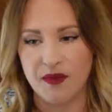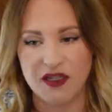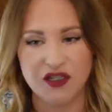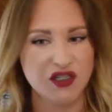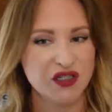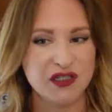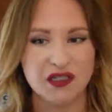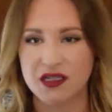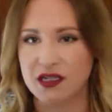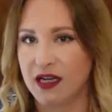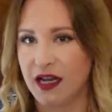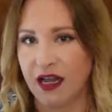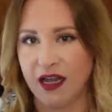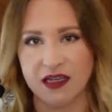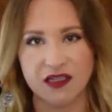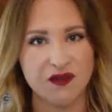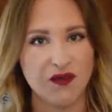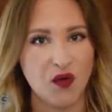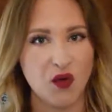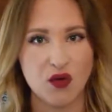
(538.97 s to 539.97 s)
Just an
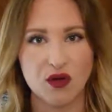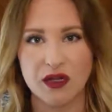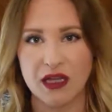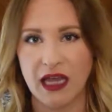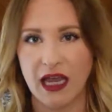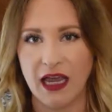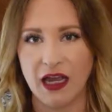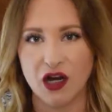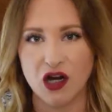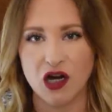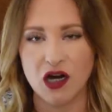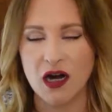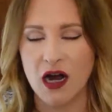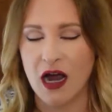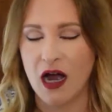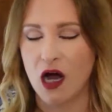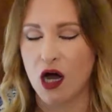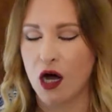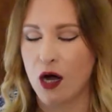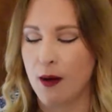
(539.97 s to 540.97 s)
exfoliator.
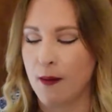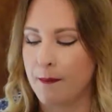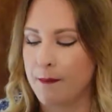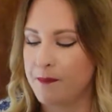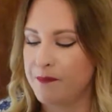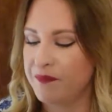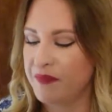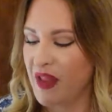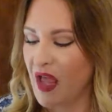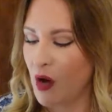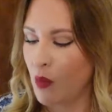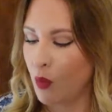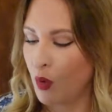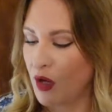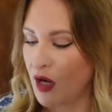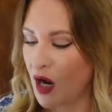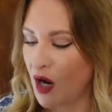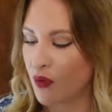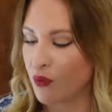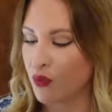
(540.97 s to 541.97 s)

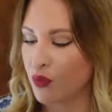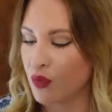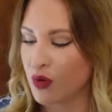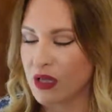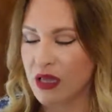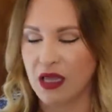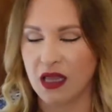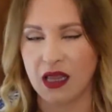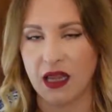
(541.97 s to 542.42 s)
What I really